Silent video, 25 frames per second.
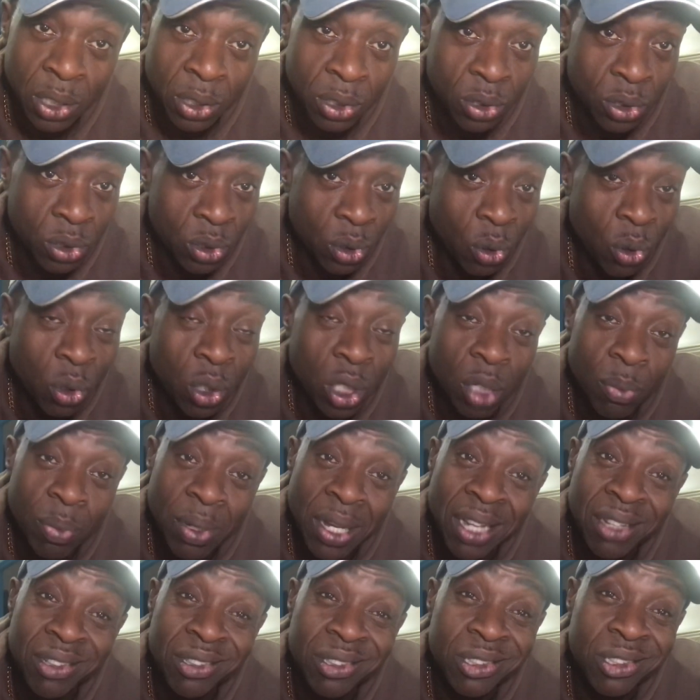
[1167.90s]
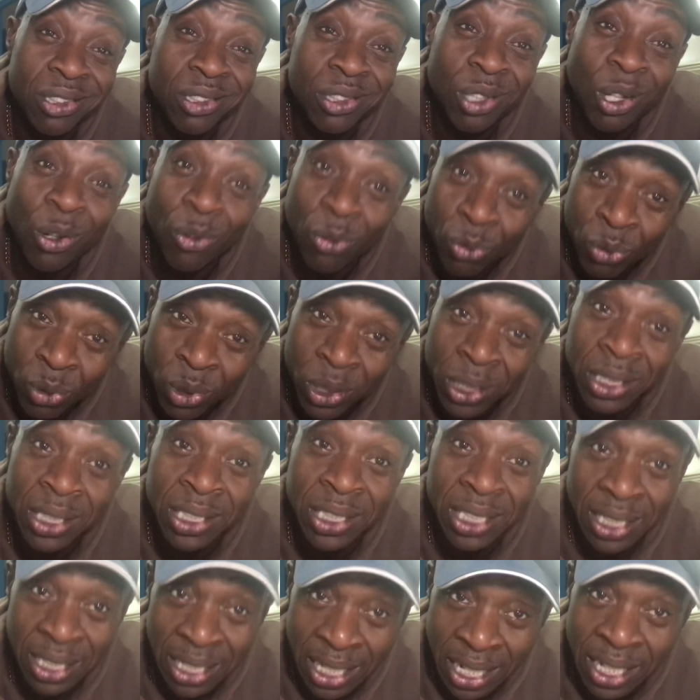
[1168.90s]
Talk about
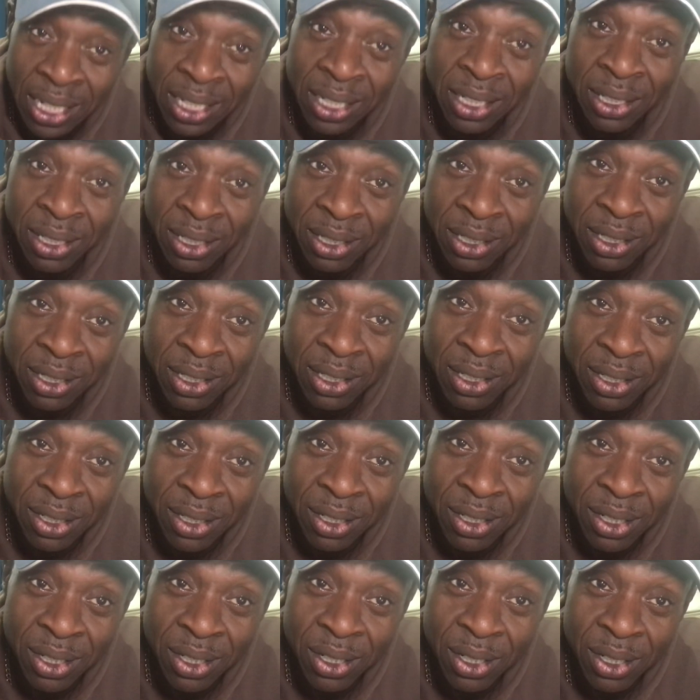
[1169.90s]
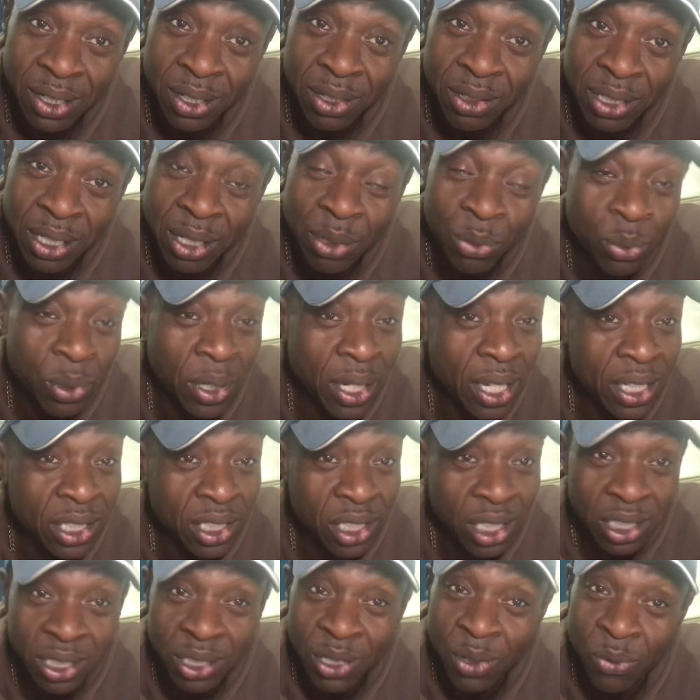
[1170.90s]
sovereignty, eh? So where's
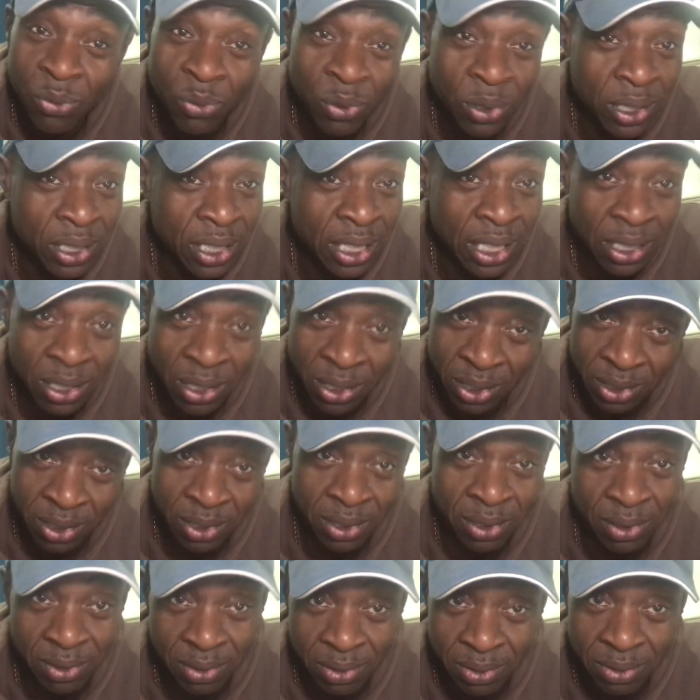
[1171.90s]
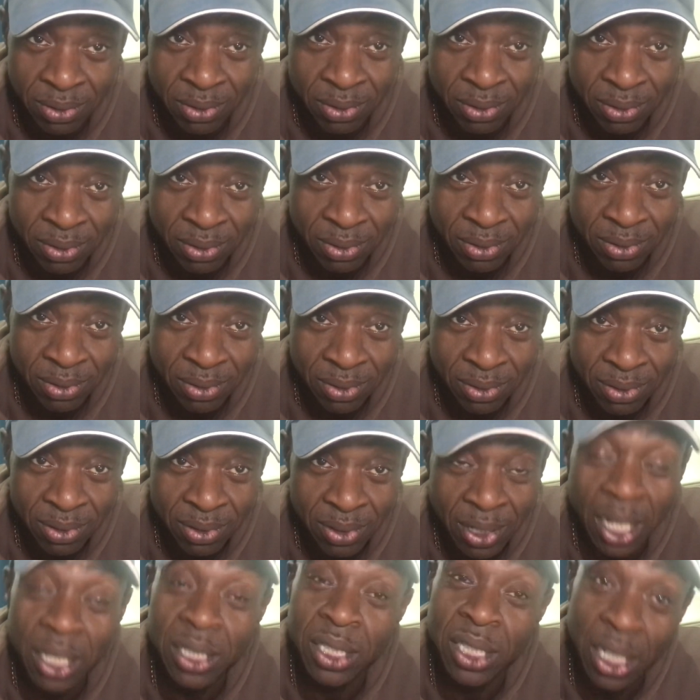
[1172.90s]
your sovereignty gone?
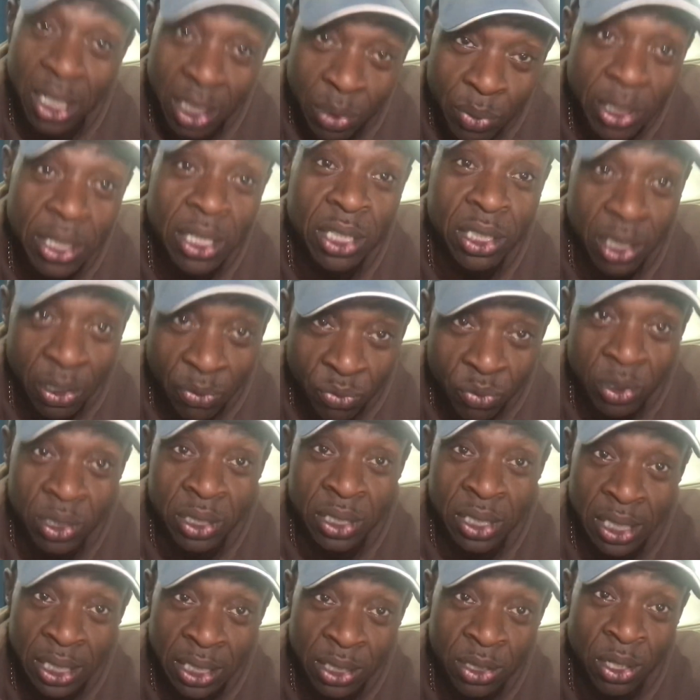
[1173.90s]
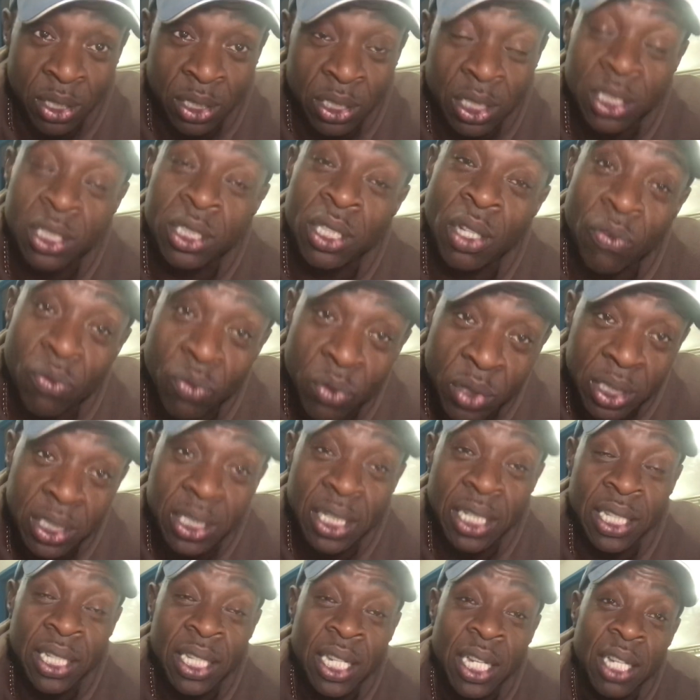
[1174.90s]
I'll tell you where your sovereignty's gone. Your
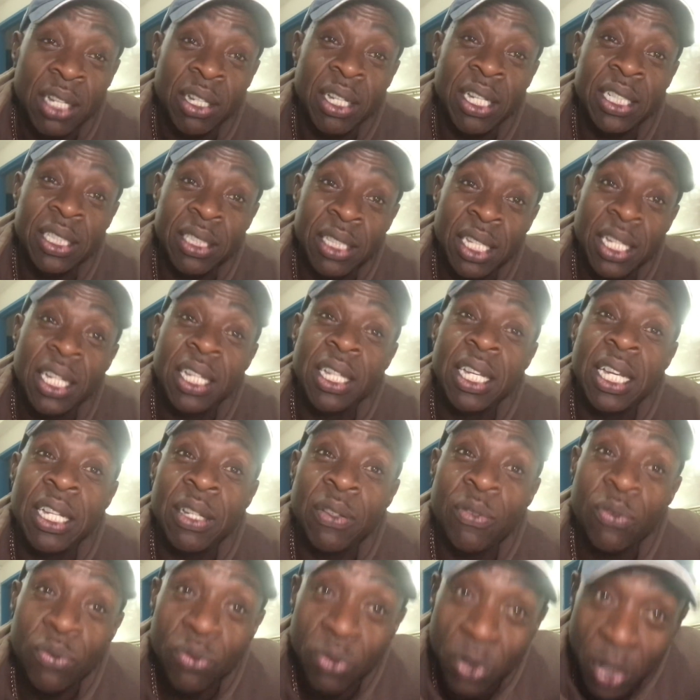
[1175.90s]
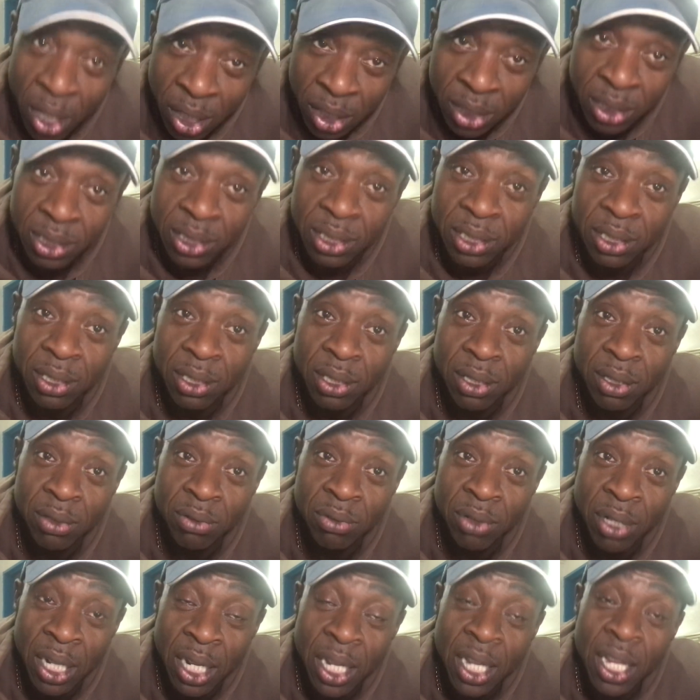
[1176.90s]
sovereignty is in France,
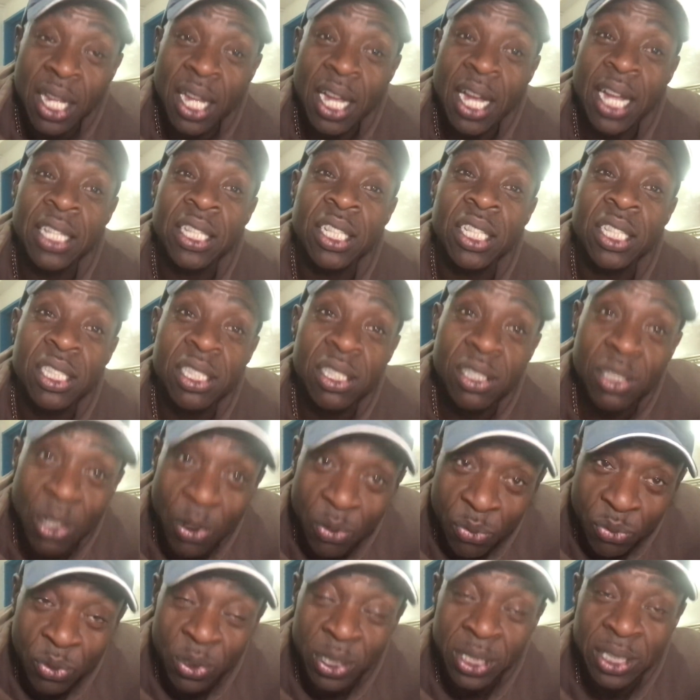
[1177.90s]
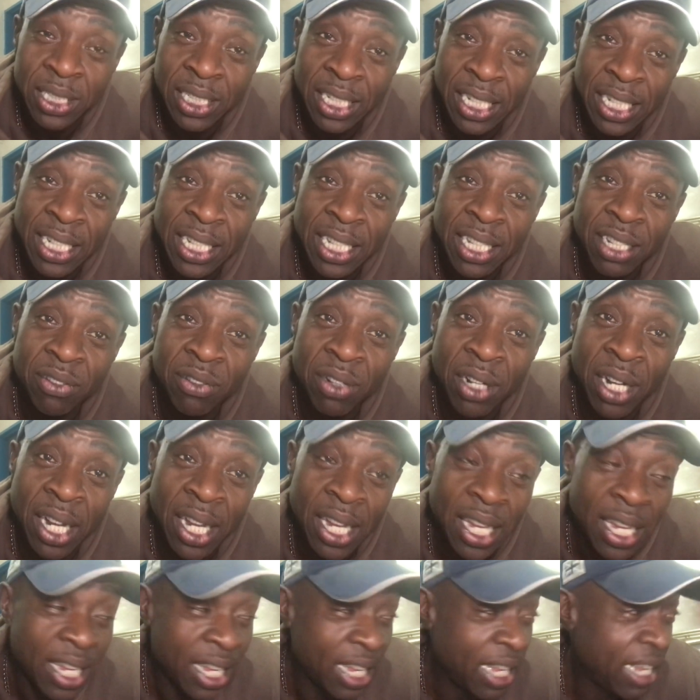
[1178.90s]
right, and your sovereignty, right,
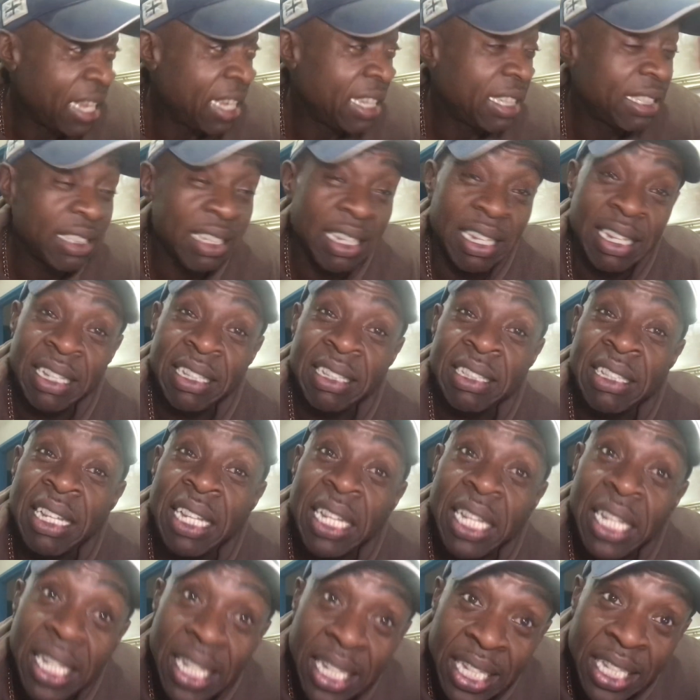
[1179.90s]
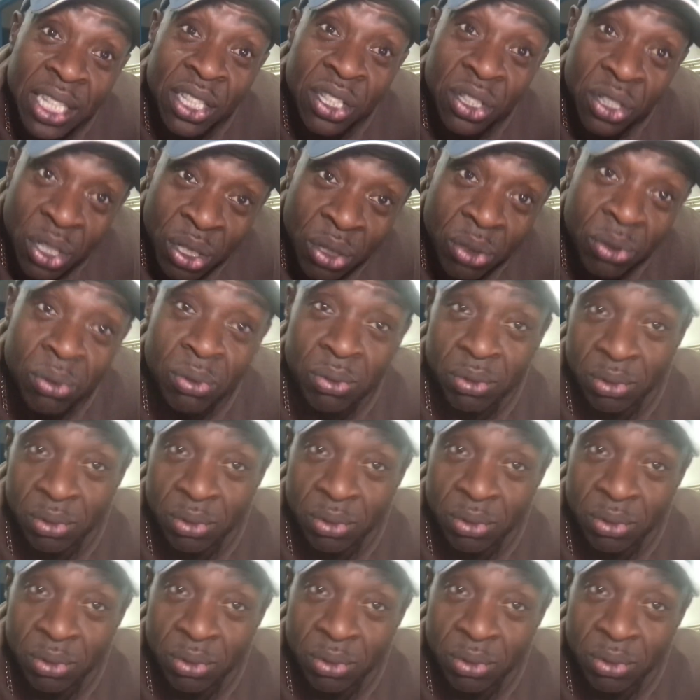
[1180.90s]
is in the EU,